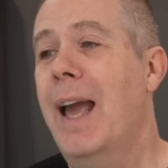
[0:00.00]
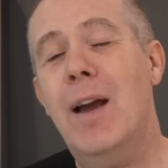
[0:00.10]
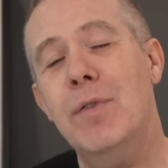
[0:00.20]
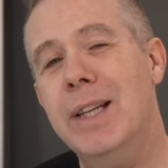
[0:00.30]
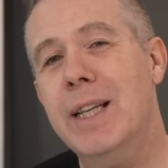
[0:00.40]

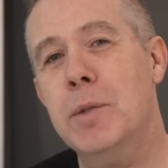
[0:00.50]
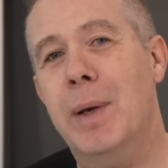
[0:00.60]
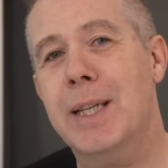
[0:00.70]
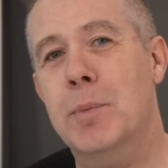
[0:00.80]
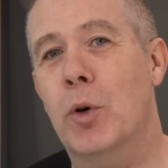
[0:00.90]
Everything is
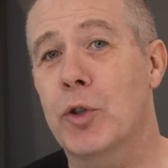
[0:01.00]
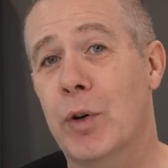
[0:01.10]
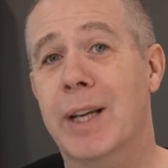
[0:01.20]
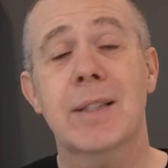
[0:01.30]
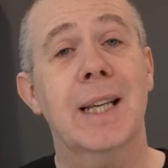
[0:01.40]
based upon
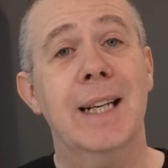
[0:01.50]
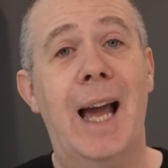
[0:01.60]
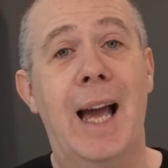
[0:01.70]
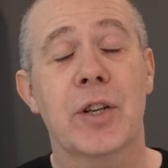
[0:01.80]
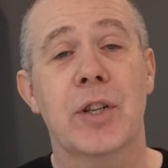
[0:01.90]
triggers and
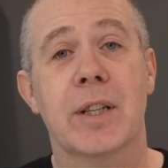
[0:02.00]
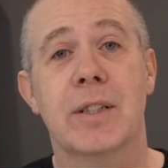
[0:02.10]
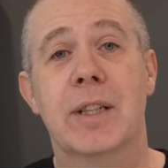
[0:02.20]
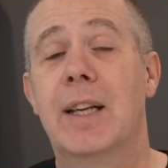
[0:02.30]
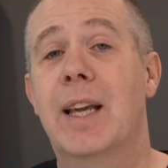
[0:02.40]

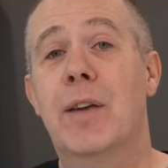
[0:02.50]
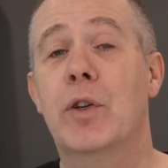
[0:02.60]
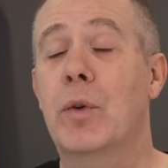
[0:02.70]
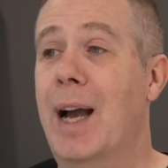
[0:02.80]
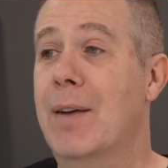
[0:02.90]
actions. If
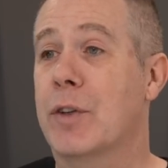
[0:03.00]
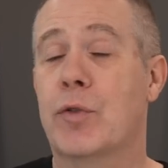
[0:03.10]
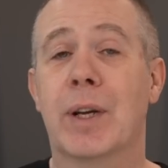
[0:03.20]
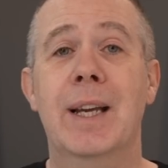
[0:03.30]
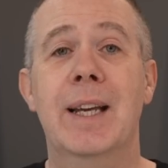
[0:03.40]
you have a
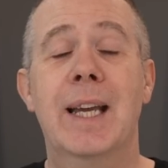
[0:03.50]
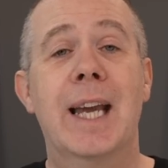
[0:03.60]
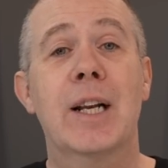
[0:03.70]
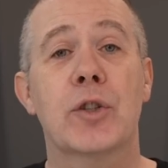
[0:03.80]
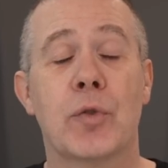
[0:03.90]
trigger,
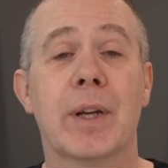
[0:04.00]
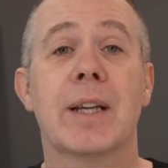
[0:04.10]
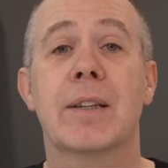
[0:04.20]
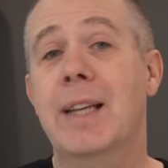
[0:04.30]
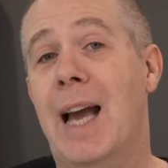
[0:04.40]
it'll
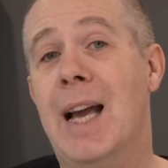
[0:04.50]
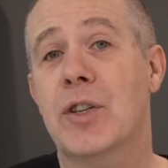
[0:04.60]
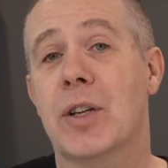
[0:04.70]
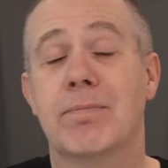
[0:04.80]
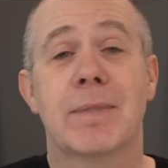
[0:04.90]
trigger the
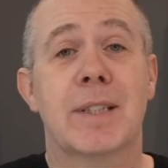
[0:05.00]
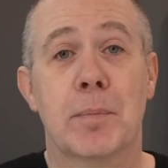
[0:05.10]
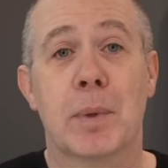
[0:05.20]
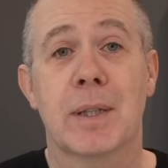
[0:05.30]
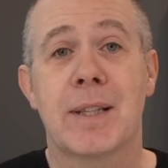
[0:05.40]
action.
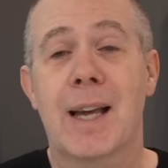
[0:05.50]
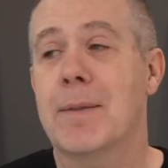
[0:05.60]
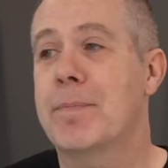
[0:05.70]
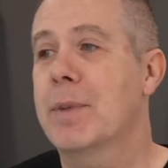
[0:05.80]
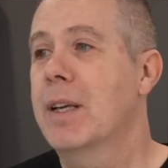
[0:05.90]
Simple as that.